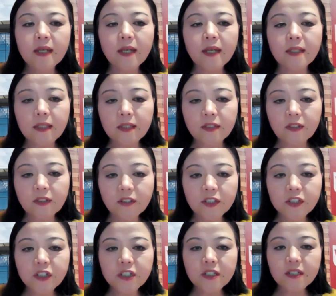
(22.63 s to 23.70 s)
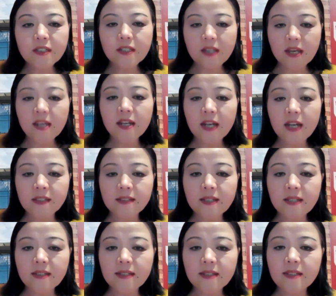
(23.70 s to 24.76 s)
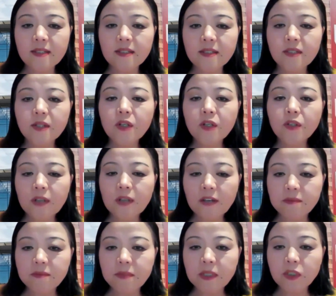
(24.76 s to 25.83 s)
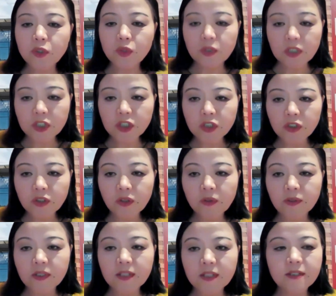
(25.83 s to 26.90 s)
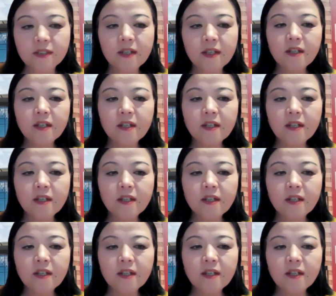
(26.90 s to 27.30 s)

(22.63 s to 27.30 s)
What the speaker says: and acknowledge their ancestors who have been traditional owners